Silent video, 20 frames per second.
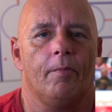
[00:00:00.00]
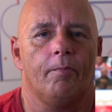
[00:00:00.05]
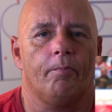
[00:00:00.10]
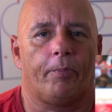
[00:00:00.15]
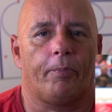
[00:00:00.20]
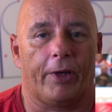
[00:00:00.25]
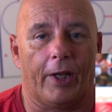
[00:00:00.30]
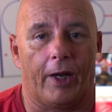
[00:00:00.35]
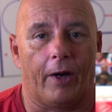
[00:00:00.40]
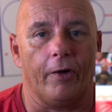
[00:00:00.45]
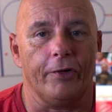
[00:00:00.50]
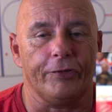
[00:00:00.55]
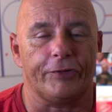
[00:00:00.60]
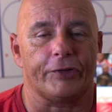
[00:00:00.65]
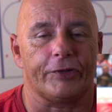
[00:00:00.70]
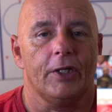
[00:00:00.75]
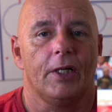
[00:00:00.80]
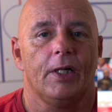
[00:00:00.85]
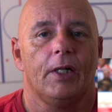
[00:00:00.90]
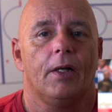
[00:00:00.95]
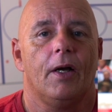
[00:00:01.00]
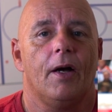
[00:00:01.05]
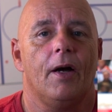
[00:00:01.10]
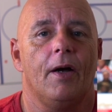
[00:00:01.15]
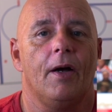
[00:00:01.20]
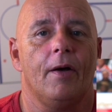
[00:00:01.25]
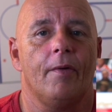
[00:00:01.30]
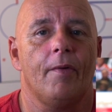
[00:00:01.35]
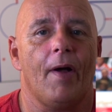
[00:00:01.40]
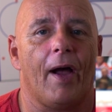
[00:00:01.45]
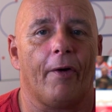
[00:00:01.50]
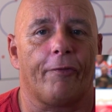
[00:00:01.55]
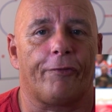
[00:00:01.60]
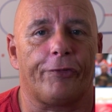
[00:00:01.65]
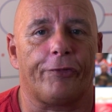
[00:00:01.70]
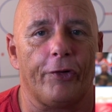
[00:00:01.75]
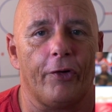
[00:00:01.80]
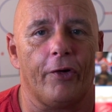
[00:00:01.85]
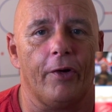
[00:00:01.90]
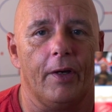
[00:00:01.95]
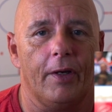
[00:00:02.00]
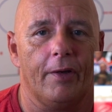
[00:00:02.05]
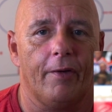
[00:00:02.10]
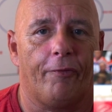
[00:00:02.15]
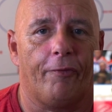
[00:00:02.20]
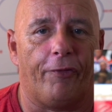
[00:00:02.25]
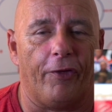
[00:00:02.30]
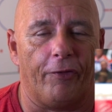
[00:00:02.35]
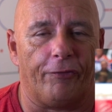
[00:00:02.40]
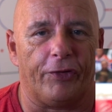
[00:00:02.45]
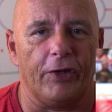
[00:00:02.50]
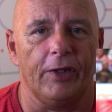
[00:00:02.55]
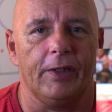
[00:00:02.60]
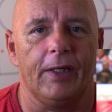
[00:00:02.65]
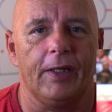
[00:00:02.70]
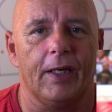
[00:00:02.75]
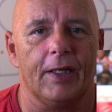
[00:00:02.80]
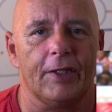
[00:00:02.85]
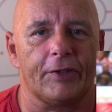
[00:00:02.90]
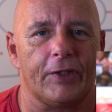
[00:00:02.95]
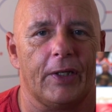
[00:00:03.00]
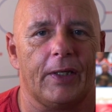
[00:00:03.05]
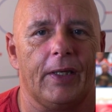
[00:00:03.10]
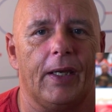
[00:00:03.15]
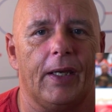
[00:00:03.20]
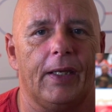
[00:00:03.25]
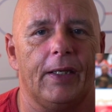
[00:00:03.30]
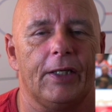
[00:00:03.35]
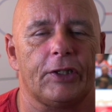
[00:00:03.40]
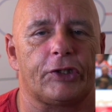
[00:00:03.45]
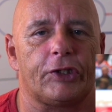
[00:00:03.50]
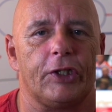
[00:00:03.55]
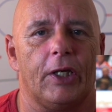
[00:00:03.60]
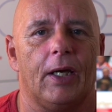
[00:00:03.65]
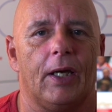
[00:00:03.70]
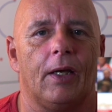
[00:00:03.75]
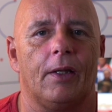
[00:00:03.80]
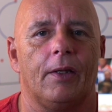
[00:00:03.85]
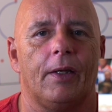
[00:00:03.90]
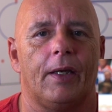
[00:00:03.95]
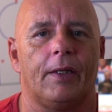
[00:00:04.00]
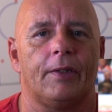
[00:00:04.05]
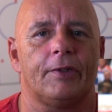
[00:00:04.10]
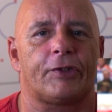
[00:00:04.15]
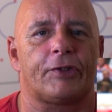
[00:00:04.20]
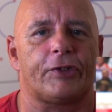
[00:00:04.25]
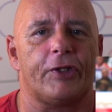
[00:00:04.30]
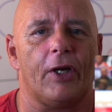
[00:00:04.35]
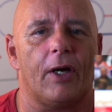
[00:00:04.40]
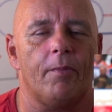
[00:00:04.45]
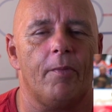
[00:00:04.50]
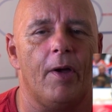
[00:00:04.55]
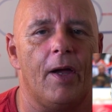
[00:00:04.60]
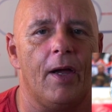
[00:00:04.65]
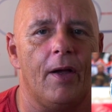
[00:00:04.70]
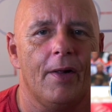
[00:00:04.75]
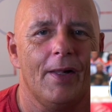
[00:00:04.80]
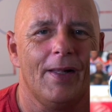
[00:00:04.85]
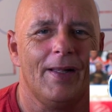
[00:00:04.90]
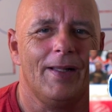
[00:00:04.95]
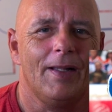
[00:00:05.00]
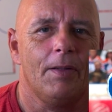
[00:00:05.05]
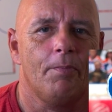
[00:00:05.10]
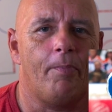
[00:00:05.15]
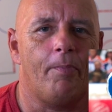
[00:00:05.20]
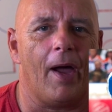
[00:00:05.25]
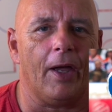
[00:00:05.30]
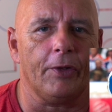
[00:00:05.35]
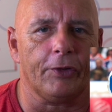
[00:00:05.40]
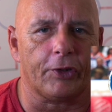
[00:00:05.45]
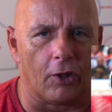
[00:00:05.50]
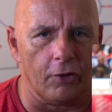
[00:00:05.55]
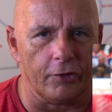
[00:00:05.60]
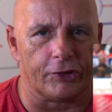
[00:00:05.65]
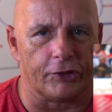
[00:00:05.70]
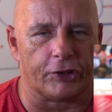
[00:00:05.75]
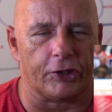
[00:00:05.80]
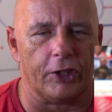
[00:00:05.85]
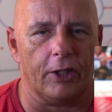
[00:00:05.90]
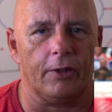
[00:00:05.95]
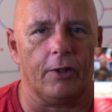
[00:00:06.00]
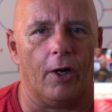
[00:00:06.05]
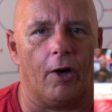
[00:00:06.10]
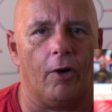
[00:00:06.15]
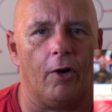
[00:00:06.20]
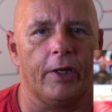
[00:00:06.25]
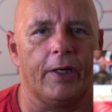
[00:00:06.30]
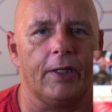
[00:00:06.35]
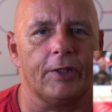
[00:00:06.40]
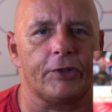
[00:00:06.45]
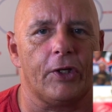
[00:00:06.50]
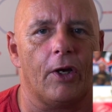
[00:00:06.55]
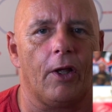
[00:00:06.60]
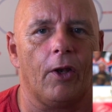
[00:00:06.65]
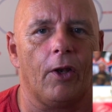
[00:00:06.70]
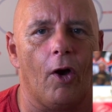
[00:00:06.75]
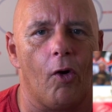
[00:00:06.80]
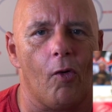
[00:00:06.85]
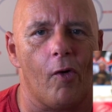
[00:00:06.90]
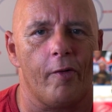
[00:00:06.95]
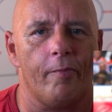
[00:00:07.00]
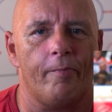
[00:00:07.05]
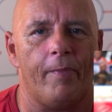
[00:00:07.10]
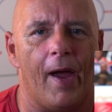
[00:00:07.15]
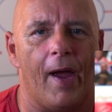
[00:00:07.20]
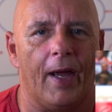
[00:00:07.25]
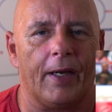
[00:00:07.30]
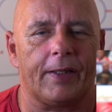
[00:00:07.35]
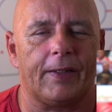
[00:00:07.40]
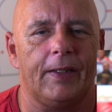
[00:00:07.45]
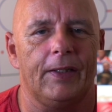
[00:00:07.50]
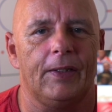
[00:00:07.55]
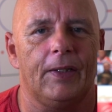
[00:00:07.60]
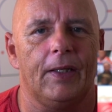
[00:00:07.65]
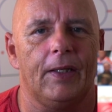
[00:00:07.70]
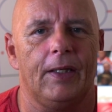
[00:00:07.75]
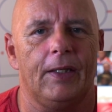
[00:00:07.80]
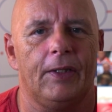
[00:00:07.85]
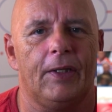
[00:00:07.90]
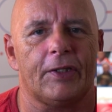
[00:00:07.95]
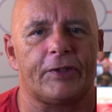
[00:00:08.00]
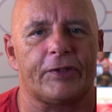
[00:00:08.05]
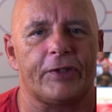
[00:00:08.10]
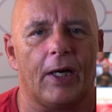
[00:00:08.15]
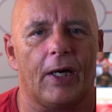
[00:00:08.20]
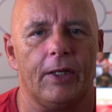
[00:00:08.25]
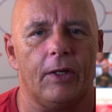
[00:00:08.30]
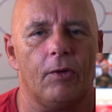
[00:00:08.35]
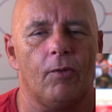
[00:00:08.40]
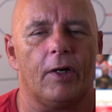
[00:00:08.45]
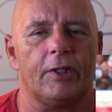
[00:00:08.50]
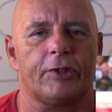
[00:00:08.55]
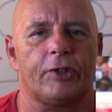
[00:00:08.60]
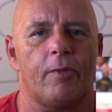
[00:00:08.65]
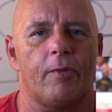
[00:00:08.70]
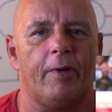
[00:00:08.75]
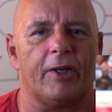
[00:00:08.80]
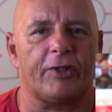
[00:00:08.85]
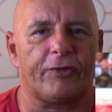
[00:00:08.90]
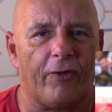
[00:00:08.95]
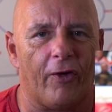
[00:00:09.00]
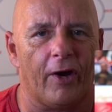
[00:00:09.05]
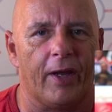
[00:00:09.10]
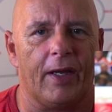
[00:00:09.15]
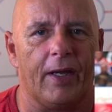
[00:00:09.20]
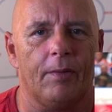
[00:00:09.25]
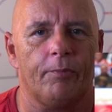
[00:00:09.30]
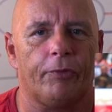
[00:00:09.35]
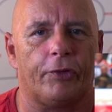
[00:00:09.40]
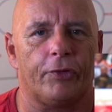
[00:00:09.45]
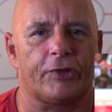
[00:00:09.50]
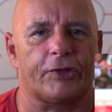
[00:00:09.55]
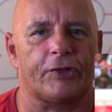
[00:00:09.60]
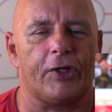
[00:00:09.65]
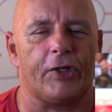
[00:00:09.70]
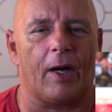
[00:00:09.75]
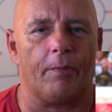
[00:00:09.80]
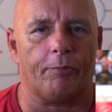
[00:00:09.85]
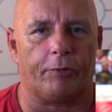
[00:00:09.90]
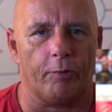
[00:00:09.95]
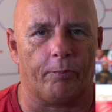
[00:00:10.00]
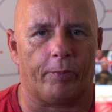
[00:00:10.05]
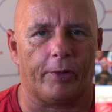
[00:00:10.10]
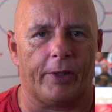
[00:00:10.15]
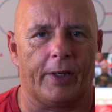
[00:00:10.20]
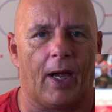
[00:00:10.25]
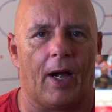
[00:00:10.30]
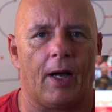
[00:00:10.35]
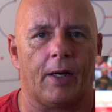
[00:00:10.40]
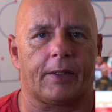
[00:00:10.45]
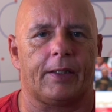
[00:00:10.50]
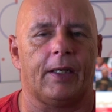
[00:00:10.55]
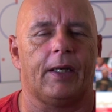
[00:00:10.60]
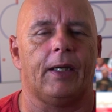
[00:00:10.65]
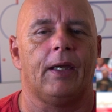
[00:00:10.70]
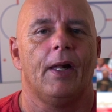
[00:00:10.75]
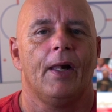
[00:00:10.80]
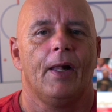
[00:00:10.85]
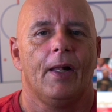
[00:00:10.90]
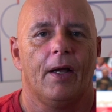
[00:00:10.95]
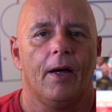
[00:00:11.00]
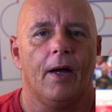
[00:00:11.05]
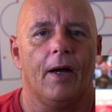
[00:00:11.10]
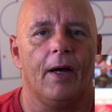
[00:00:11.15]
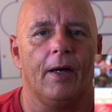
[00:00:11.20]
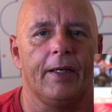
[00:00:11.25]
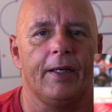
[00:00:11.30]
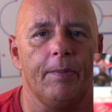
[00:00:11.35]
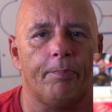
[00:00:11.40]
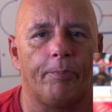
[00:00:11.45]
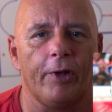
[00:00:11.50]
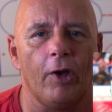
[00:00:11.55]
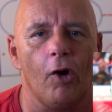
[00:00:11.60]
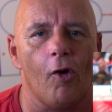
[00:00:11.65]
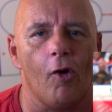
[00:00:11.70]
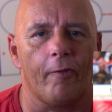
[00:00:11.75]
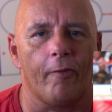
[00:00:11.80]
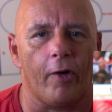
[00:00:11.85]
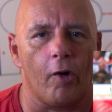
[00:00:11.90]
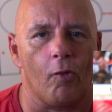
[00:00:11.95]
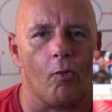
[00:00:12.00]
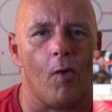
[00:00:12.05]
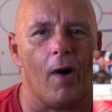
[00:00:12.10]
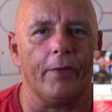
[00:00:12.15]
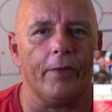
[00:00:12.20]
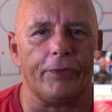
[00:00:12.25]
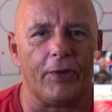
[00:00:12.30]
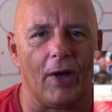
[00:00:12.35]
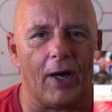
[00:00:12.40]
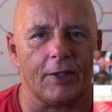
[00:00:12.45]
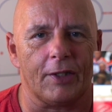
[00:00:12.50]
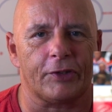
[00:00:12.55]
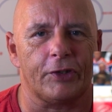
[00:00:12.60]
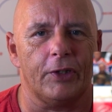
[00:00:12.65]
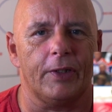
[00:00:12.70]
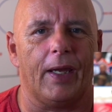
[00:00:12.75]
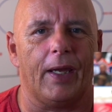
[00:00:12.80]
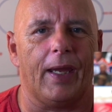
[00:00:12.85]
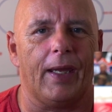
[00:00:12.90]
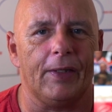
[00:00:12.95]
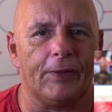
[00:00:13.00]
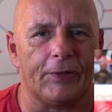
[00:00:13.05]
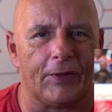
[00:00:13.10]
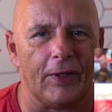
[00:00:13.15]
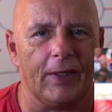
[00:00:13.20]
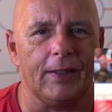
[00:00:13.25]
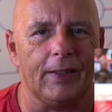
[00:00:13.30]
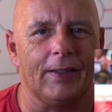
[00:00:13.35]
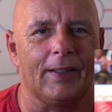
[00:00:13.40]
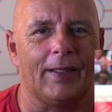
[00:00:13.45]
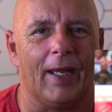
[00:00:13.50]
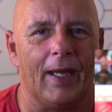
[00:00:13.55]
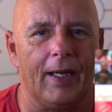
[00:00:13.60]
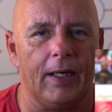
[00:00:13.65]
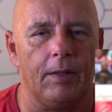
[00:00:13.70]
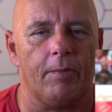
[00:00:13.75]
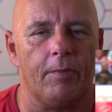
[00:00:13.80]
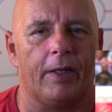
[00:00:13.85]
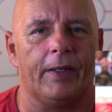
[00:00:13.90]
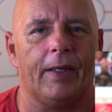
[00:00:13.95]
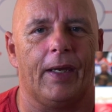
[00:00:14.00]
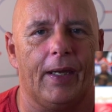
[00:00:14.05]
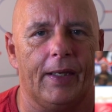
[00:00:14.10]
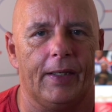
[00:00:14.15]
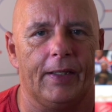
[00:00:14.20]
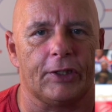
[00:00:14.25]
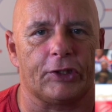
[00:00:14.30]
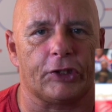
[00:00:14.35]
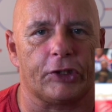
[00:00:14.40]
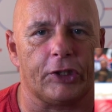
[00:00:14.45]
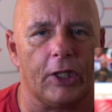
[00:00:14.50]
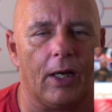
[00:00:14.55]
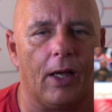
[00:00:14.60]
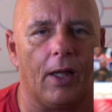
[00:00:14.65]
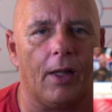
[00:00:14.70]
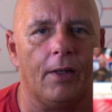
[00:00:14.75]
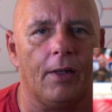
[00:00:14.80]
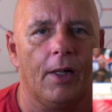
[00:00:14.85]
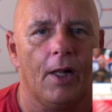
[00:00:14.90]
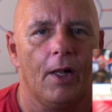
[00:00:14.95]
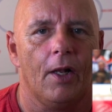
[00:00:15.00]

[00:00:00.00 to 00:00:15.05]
player after 15 years in NHL and some bad condition on his lower back. He decided it was the best for him to stop to play hockey. He played over 1,018 games in NHL.